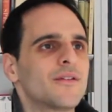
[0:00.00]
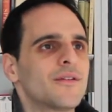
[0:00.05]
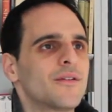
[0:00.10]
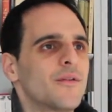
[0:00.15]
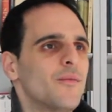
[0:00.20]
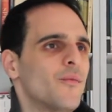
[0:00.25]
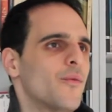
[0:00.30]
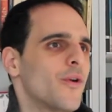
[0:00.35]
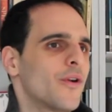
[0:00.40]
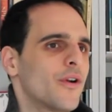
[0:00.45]

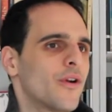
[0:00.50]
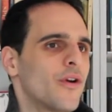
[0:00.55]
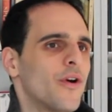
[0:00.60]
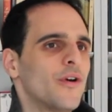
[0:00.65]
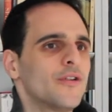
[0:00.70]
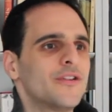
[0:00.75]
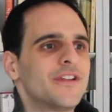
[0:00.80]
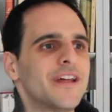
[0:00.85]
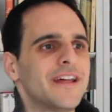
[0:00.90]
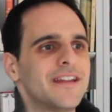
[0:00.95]
one
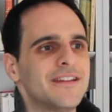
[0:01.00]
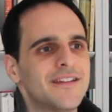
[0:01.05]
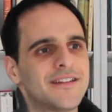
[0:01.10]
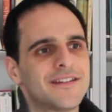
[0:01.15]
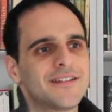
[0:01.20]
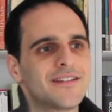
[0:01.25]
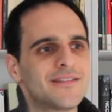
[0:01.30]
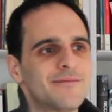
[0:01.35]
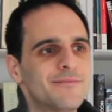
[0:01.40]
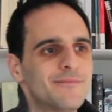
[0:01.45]
content
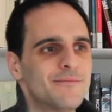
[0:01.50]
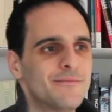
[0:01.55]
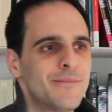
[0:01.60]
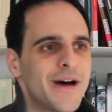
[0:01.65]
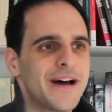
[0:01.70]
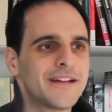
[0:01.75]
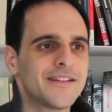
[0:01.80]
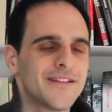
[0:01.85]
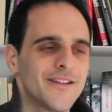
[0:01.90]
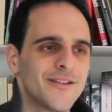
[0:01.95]

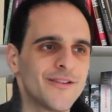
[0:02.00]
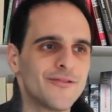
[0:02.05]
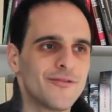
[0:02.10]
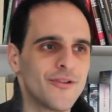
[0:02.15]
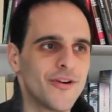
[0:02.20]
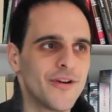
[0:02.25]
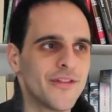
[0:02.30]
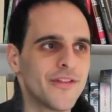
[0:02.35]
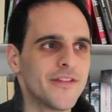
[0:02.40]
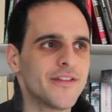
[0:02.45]
matter
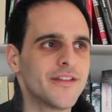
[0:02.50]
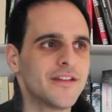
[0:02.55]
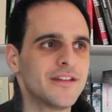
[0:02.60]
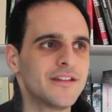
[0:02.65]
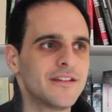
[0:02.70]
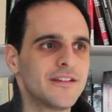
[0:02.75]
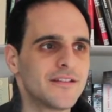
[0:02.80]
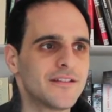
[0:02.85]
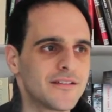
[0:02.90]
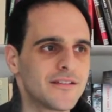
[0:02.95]
rather
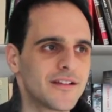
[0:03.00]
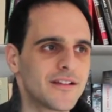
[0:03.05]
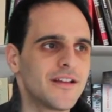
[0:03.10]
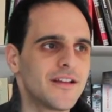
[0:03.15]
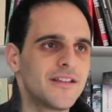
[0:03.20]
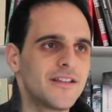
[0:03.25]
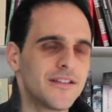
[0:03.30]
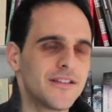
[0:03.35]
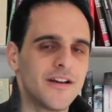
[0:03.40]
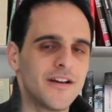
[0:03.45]
than
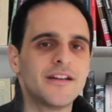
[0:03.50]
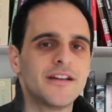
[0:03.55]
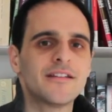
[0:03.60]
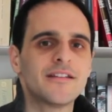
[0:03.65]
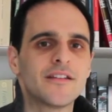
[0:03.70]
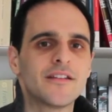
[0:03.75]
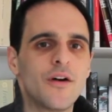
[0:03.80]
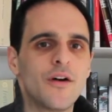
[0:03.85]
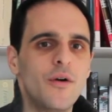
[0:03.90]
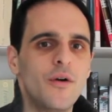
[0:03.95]
science
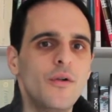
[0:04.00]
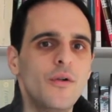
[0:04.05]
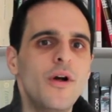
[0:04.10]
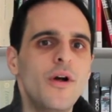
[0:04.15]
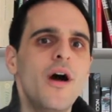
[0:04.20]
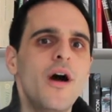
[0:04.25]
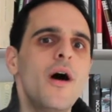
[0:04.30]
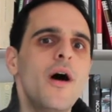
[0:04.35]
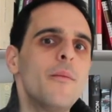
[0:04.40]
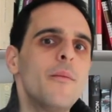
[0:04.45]
as a whole,
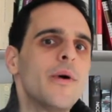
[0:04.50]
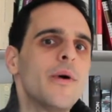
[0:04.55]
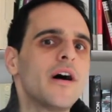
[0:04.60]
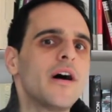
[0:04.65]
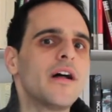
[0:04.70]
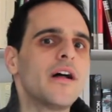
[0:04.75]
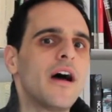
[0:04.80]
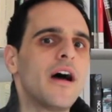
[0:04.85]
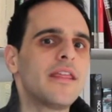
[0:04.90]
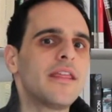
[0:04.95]

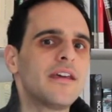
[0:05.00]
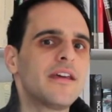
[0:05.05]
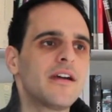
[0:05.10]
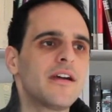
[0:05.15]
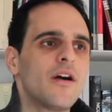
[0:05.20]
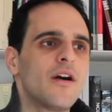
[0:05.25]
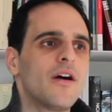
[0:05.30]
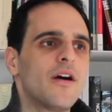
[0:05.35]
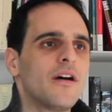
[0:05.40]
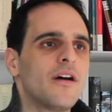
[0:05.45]
but I
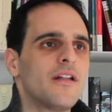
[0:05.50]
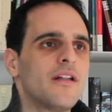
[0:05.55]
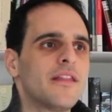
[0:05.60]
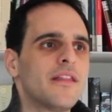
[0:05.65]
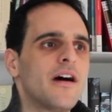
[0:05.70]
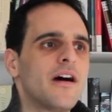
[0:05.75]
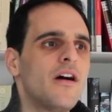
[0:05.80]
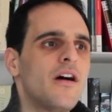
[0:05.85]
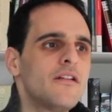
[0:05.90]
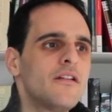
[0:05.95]
think
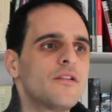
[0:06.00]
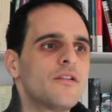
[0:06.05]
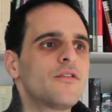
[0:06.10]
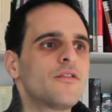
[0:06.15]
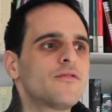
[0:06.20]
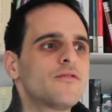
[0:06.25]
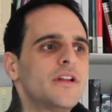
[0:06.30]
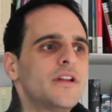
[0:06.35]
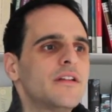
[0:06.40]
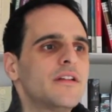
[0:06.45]
there are a lot of
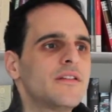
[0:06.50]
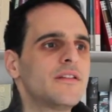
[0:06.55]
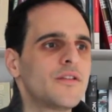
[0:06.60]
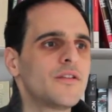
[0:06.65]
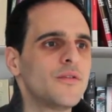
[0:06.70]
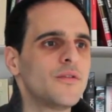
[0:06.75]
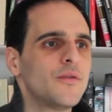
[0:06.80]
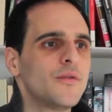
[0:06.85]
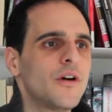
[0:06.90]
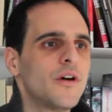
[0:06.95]
readers
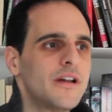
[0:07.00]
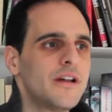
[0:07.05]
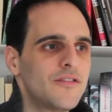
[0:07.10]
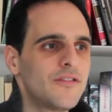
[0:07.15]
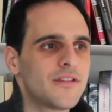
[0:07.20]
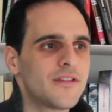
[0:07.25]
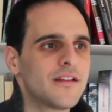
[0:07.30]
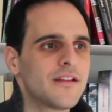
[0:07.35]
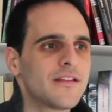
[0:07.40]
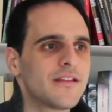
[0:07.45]
who are
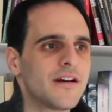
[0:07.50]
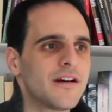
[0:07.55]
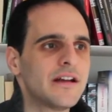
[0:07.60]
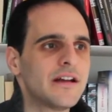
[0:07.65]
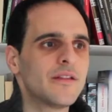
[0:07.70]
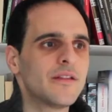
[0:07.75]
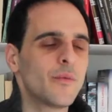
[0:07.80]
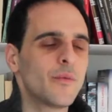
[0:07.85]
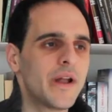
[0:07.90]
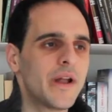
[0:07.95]
interested in
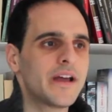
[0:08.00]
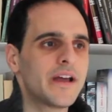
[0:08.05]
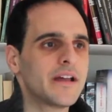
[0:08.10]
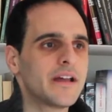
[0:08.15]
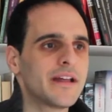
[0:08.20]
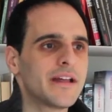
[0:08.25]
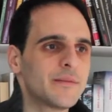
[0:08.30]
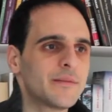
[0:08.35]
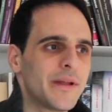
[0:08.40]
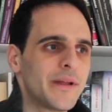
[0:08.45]
science when it can
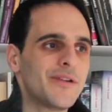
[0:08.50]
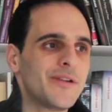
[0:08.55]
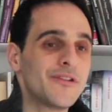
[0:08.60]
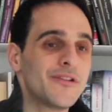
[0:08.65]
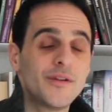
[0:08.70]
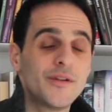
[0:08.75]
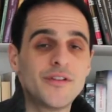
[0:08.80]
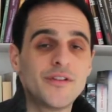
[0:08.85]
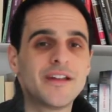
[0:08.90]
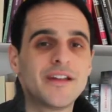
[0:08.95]
explain or
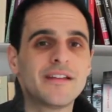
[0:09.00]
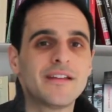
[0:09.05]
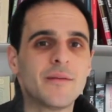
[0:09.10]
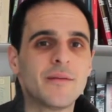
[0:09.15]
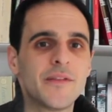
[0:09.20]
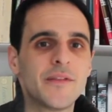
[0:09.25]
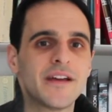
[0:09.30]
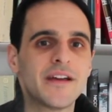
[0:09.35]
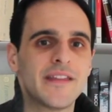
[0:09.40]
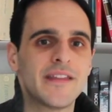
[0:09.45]
elucidate
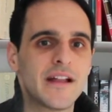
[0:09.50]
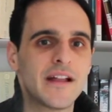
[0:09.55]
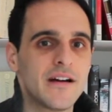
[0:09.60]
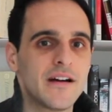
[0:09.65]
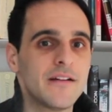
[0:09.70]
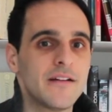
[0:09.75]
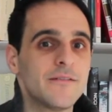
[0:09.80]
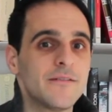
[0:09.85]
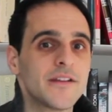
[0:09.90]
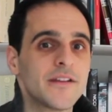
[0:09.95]
something in their
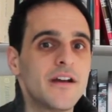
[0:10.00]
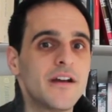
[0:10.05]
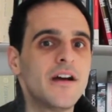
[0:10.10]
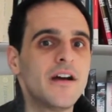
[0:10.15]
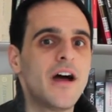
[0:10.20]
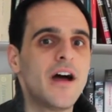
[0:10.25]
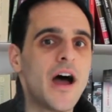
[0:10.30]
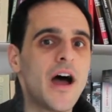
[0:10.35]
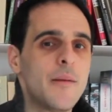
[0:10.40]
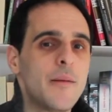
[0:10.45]
lives,
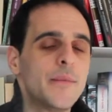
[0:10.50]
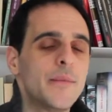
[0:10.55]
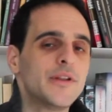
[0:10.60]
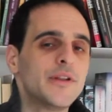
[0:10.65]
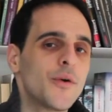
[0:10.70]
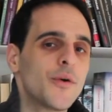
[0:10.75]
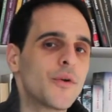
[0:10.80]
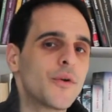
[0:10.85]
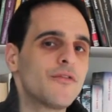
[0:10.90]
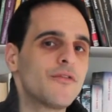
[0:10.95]
but
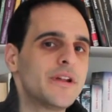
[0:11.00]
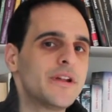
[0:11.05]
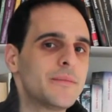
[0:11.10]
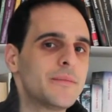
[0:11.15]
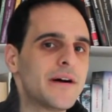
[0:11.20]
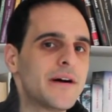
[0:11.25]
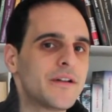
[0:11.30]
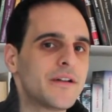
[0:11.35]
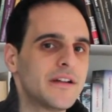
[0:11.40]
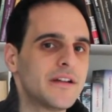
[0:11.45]
don't want to read
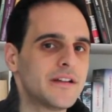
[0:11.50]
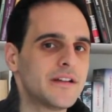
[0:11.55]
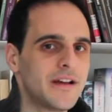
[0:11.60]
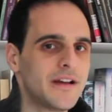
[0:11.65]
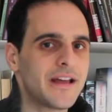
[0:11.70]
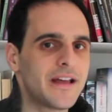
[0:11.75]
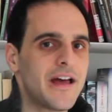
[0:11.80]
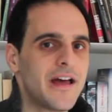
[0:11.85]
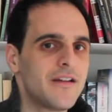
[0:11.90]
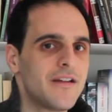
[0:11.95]
about it
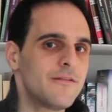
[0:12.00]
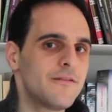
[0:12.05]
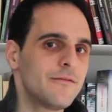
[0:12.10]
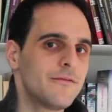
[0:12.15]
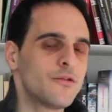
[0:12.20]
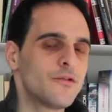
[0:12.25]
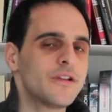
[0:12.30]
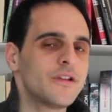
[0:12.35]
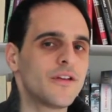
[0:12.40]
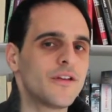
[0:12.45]
again
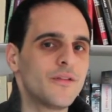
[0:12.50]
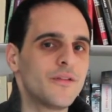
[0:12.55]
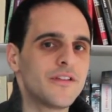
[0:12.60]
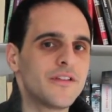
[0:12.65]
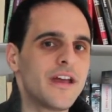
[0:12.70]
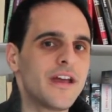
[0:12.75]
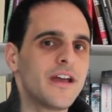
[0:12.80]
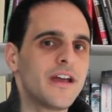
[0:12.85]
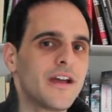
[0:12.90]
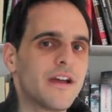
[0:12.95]
for its own
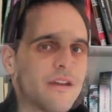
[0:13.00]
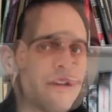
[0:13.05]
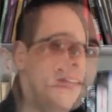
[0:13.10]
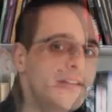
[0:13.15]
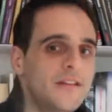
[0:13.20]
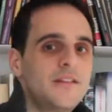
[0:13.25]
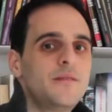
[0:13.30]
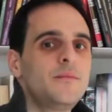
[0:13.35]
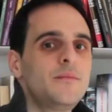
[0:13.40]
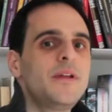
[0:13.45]
sake. That
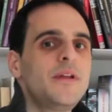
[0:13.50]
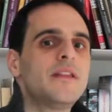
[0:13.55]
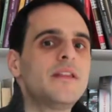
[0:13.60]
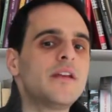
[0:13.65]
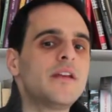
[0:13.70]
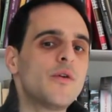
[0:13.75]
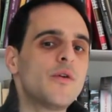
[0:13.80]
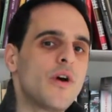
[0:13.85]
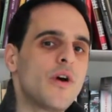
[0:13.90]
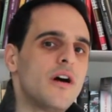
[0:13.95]
doesn't mean that
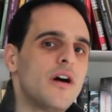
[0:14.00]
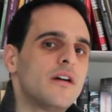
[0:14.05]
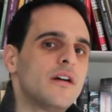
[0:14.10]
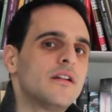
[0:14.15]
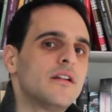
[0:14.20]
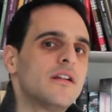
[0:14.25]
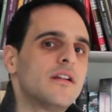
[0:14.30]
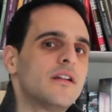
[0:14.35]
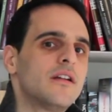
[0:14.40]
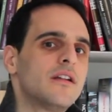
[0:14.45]
you can't